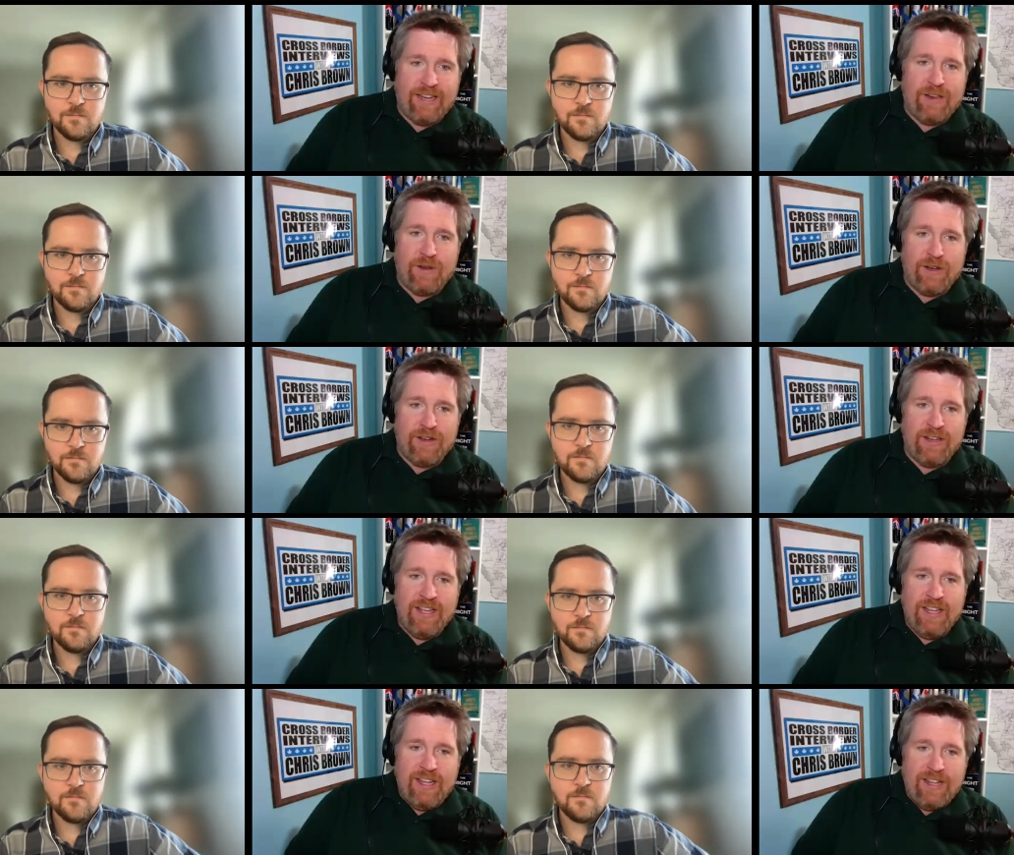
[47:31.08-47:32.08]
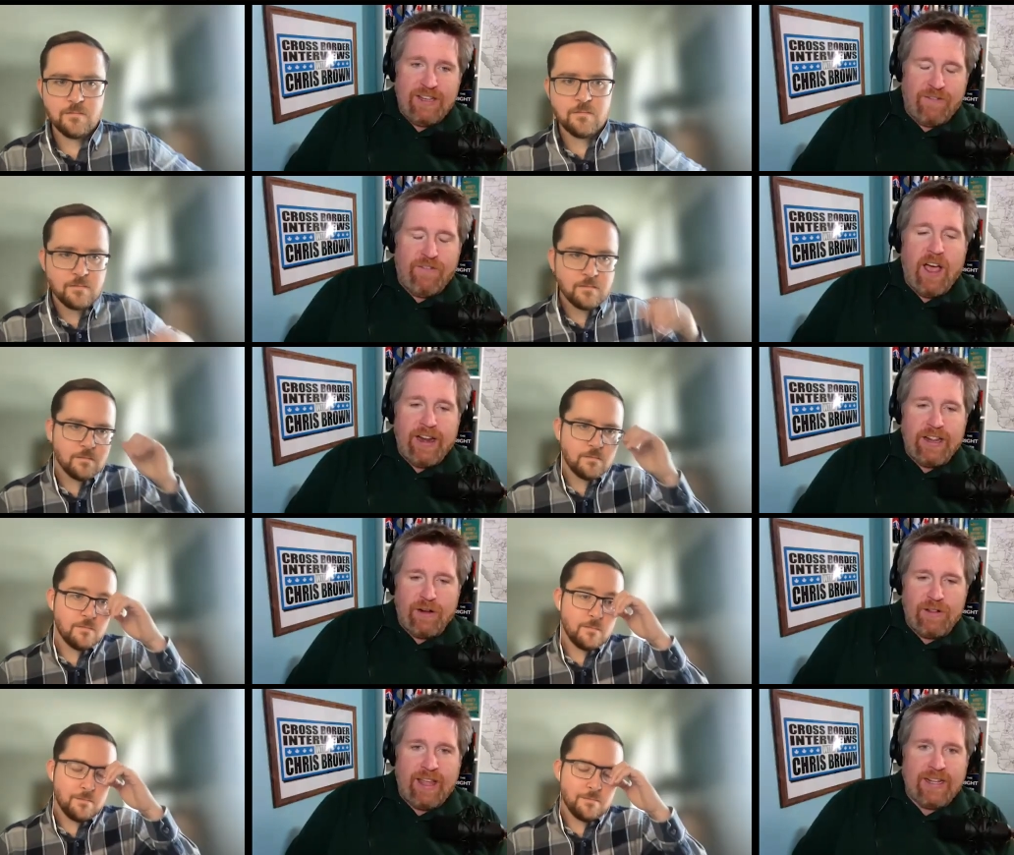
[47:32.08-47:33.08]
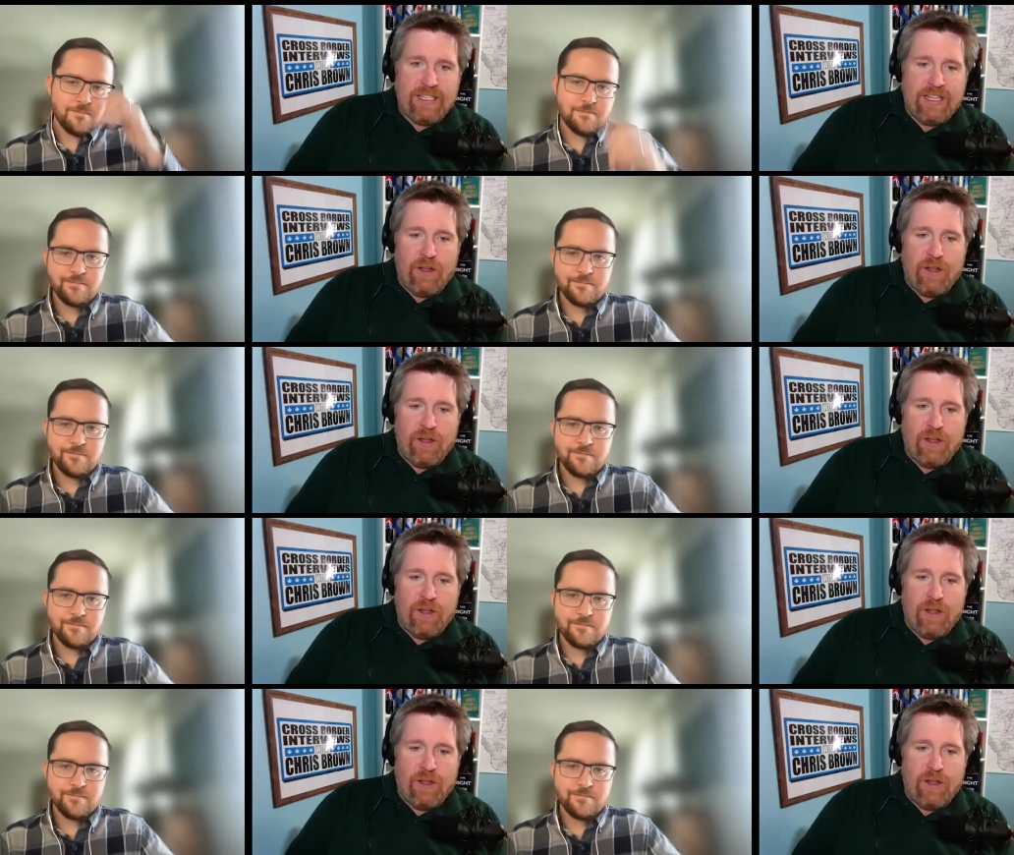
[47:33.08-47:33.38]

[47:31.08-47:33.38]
Speaker 1: and you can define their legacy